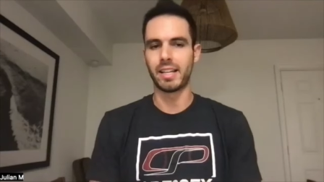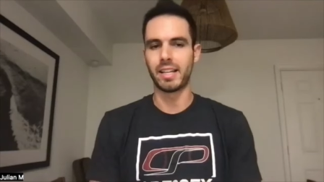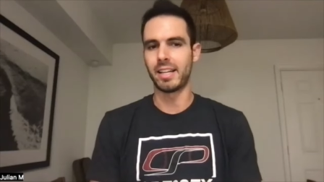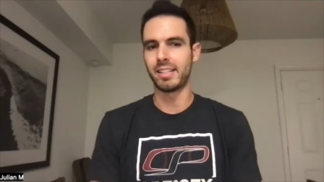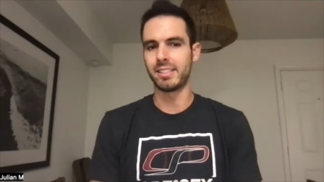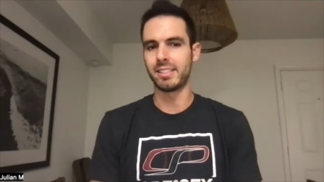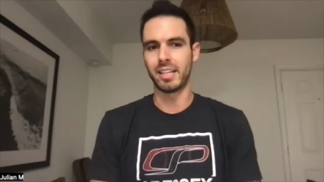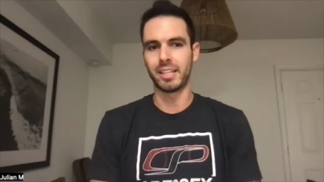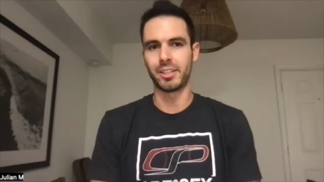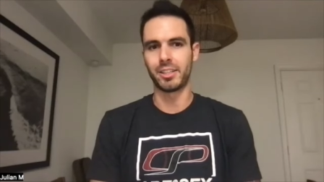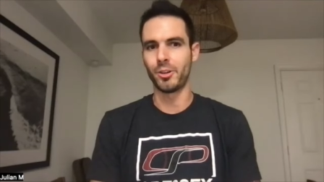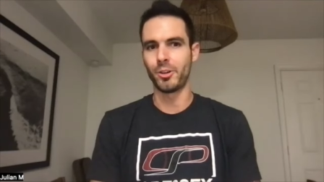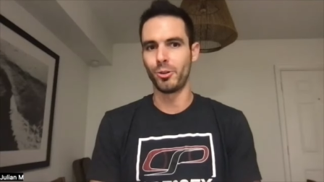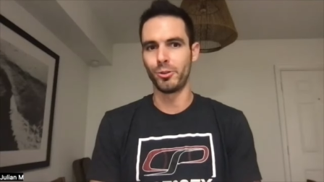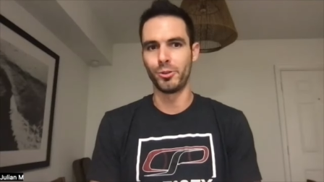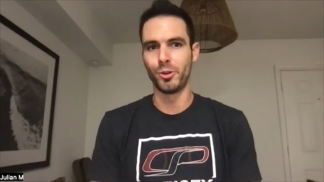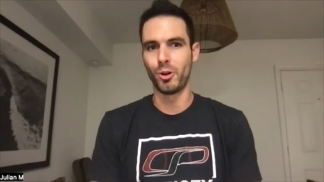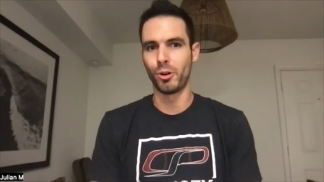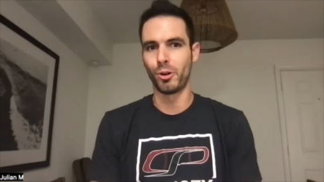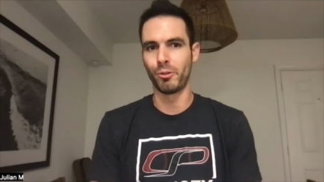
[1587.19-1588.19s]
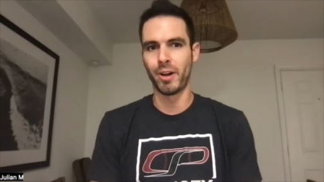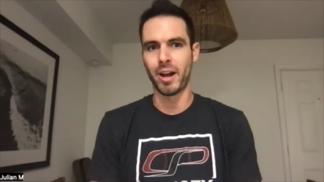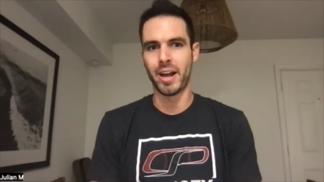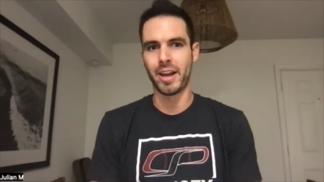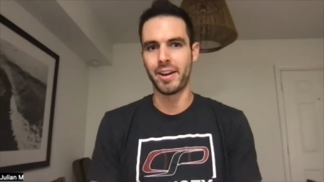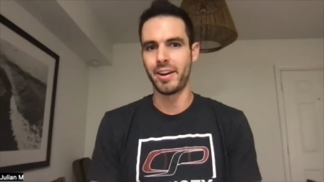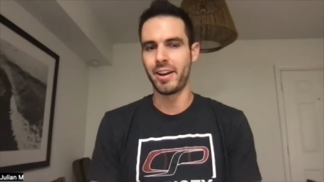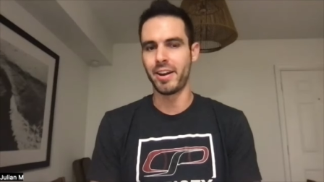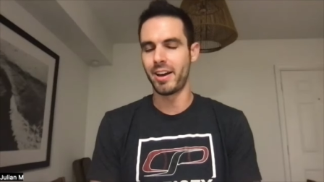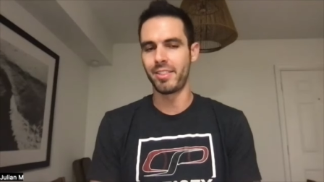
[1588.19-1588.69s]
That's like the old Nolan
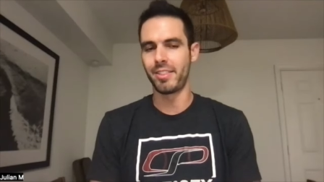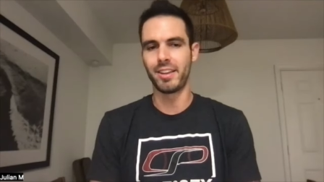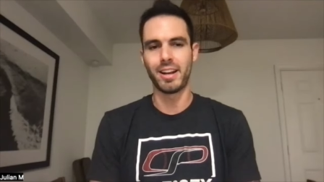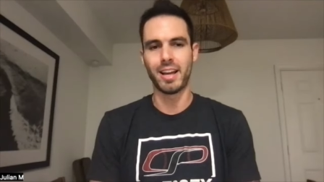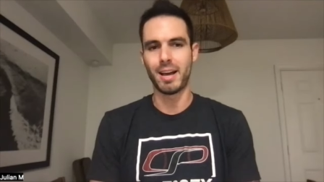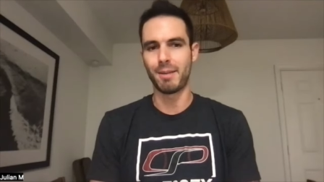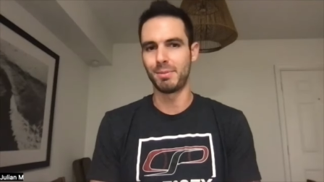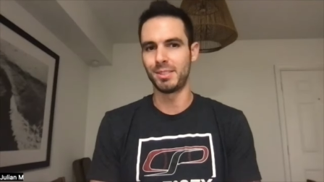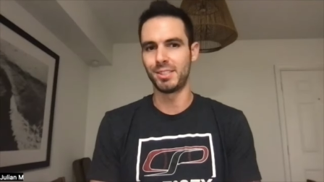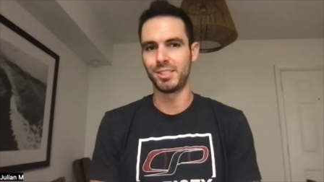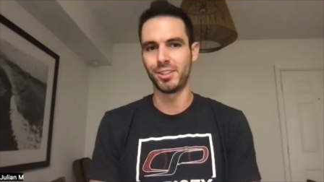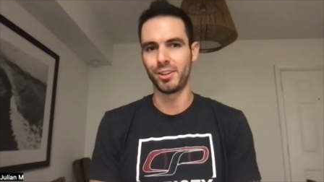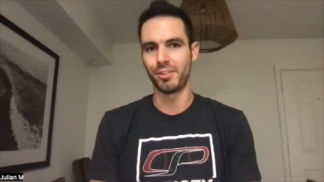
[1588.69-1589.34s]
Ryan. Nothing yeah. happens.